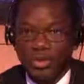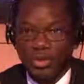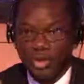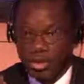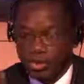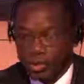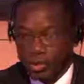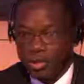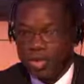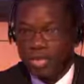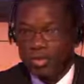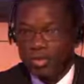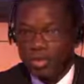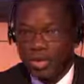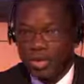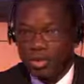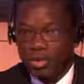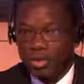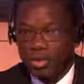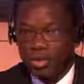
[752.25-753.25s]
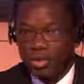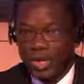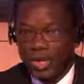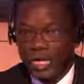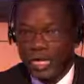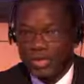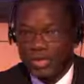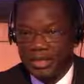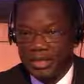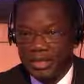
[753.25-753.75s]
to the people
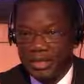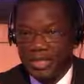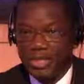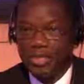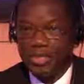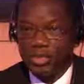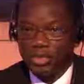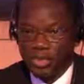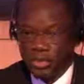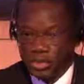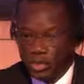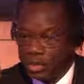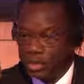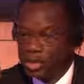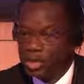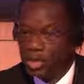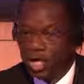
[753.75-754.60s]
worldwide, to